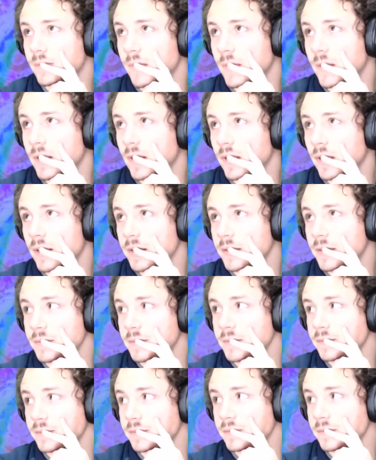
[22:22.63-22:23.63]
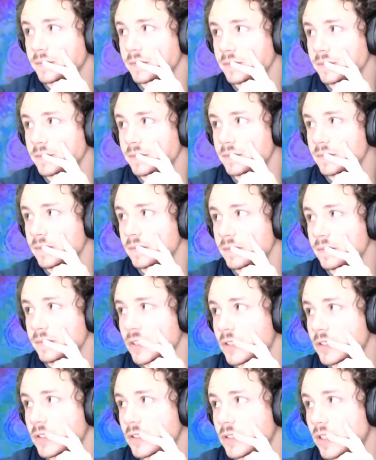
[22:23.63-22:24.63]
Okay, let's
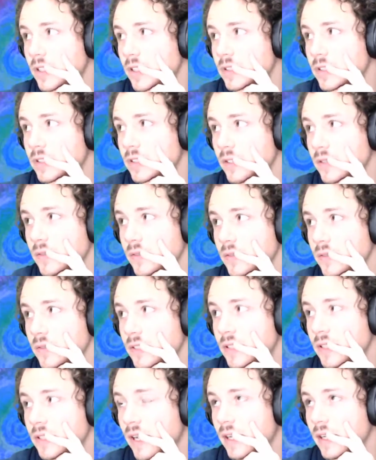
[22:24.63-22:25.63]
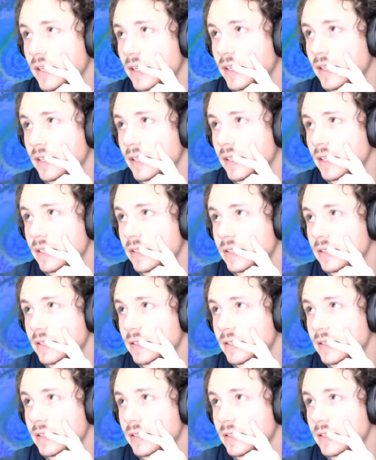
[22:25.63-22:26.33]
try just like re-getting, I guess.